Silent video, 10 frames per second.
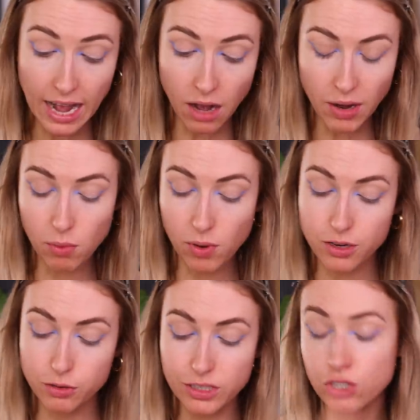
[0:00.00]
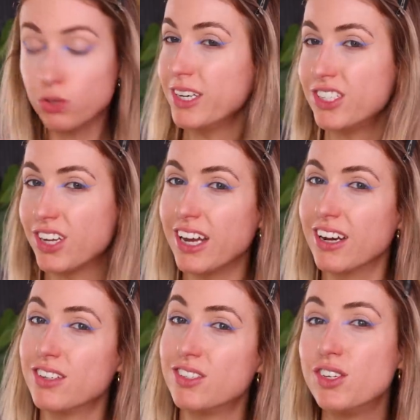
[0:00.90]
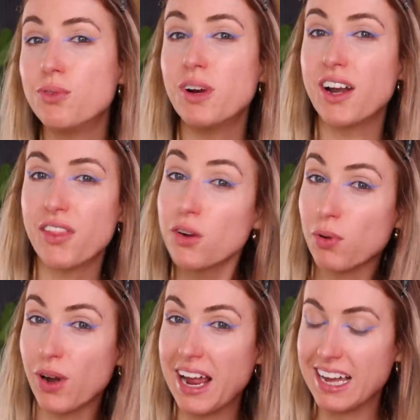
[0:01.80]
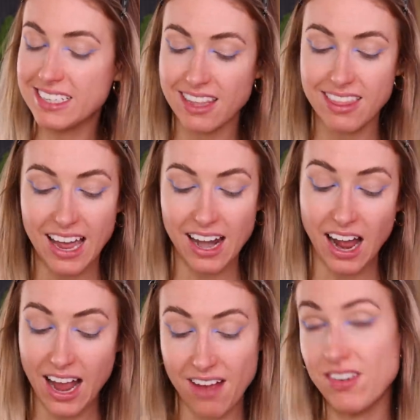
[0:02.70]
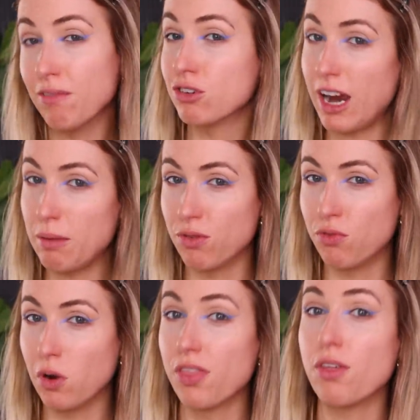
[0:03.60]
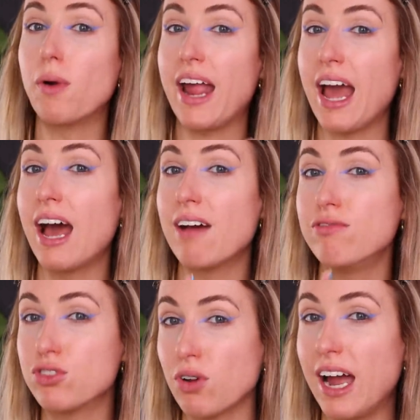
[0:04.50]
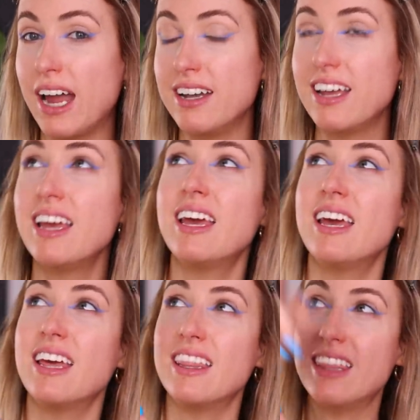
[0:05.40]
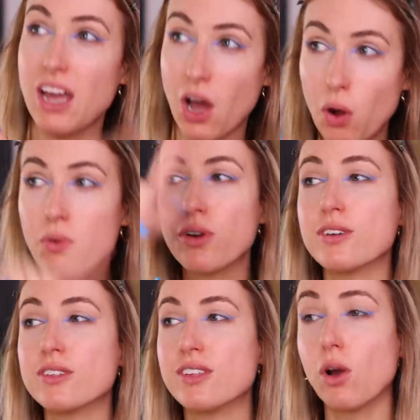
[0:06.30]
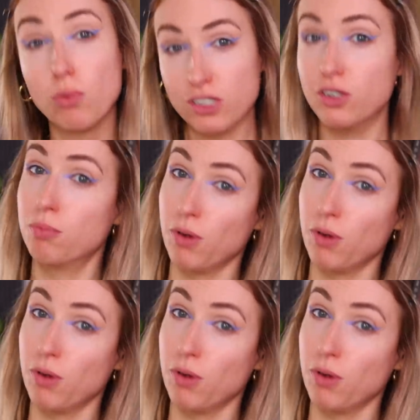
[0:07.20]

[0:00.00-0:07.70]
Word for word: now I want to switch gears to another brand that I have never tried before, though I have tried the owner's original